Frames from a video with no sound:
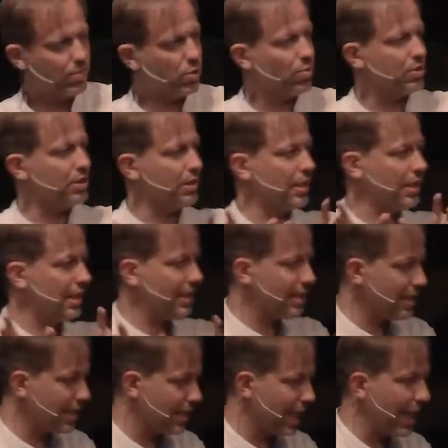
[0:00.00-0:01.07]
who was
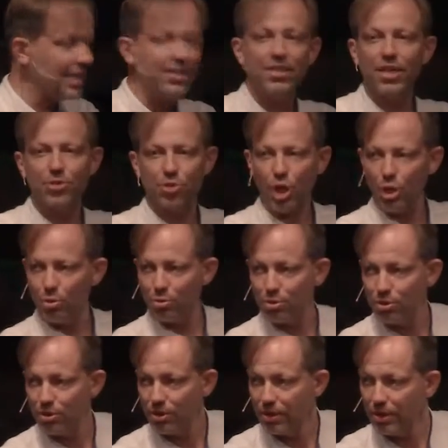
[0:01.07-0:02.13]
80 years old.